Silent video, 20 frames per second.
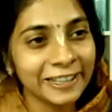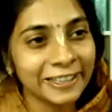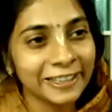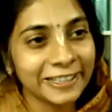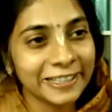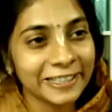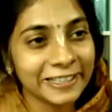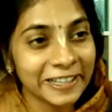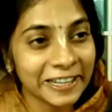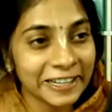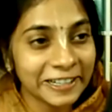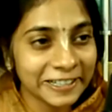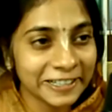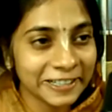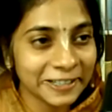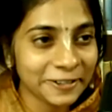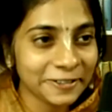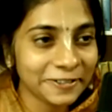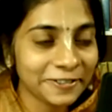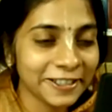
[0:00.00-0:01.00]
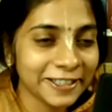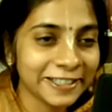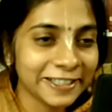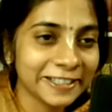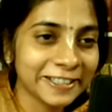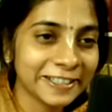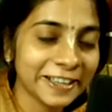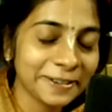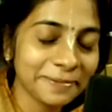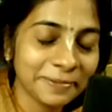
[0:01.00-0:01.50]
the status of his
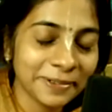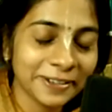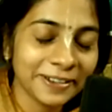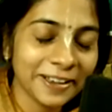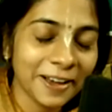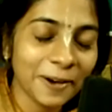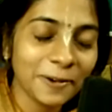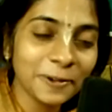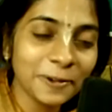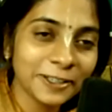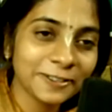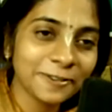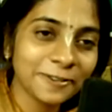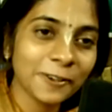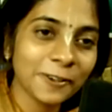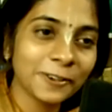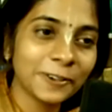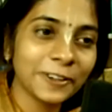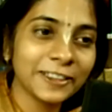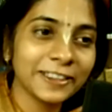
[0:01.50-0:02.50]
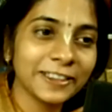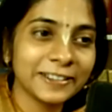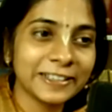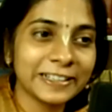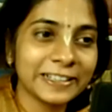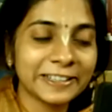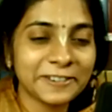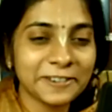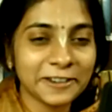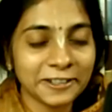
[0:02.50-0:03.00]
disciple, how he's following the
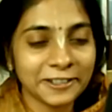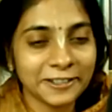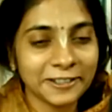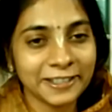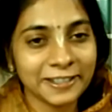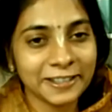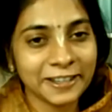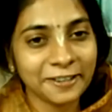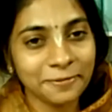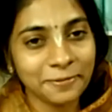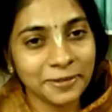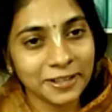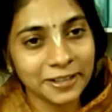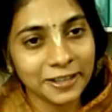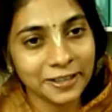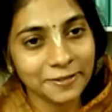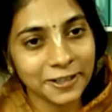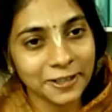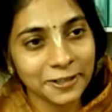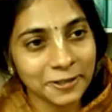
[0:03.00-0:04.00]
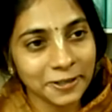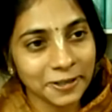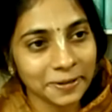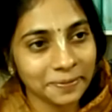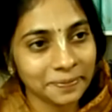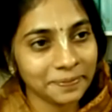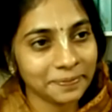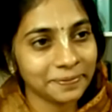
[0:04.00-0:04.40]
instructions that have been given to him.